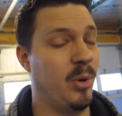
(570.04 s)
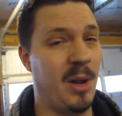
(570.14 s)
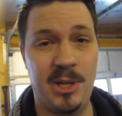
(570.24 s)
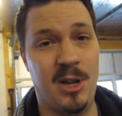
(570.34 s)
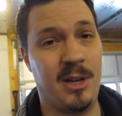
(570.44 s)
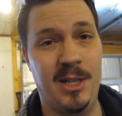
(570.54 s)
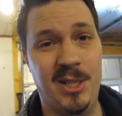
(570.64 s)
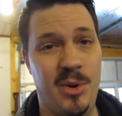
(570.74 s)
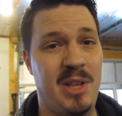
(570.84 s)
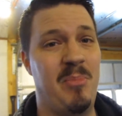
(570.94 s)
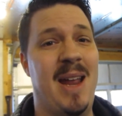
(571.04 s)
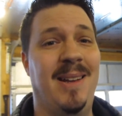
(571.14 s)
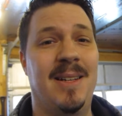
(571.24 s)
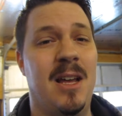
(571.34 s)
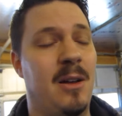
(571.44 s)
Probably not going to do any
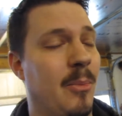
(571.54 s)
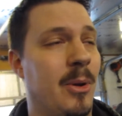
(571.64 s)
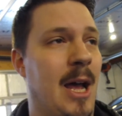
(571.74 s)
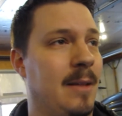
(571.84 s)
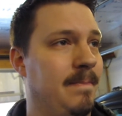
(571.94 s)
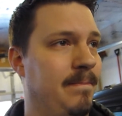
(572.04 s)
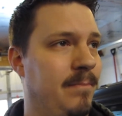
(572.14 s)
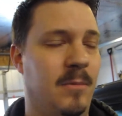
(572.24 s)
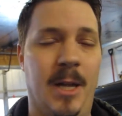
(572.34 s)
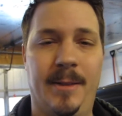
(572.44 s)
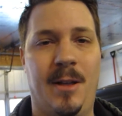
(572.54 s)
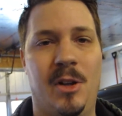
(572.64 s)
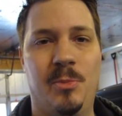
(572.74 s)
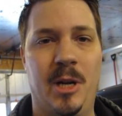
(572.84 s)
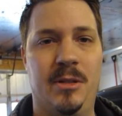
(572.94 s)
painting now. I like the
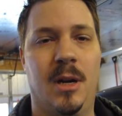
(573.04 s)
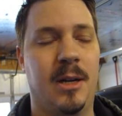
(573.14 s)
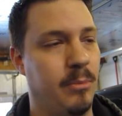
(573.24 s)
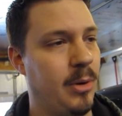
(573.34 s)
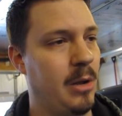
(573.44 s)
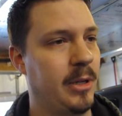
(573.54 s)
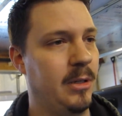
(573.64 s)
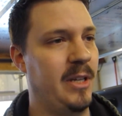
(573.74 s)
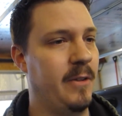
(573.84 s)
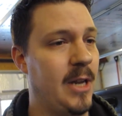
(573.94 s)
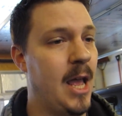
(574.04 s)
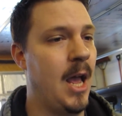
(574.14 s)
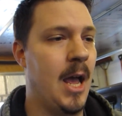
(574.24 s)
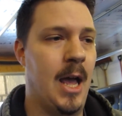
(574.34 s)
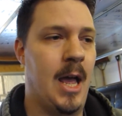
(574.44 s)
color of my truck. I'm probably going to leave it.
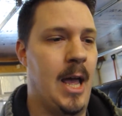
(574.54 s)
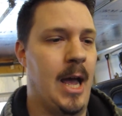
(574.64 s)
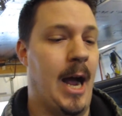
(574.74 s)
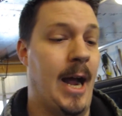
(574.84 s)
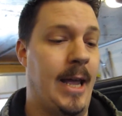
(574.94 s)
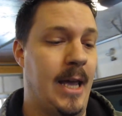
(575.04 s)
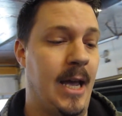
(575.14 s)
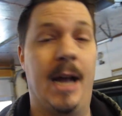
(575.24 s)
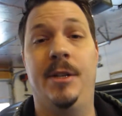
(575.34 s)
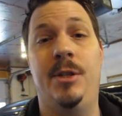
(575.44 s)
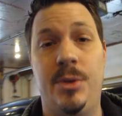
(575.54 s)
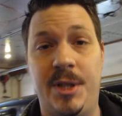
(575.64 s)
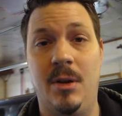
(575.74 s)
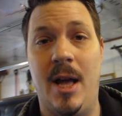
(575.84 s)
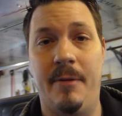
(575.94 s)
I do
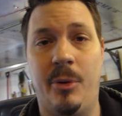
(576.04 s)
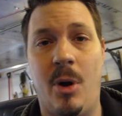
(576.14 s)
still have the